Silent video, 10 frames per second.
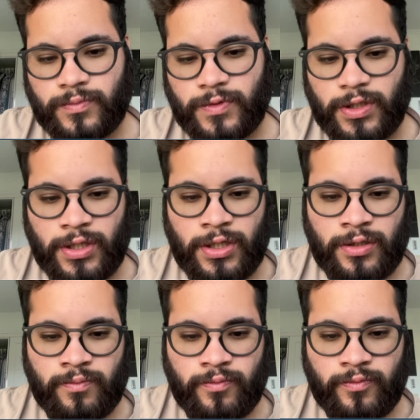
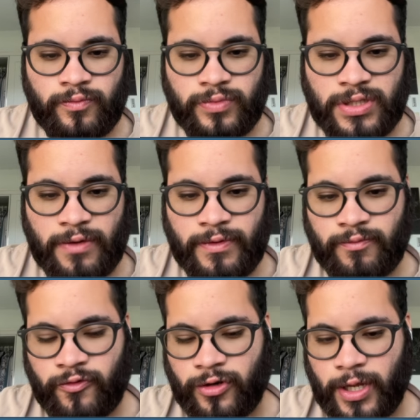And 7
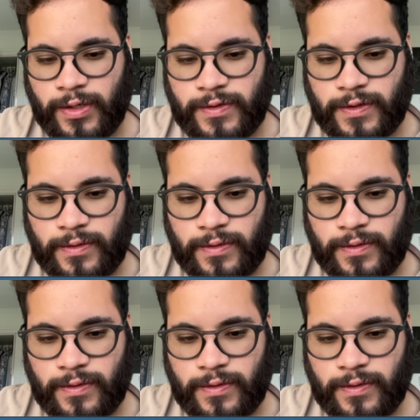for exit.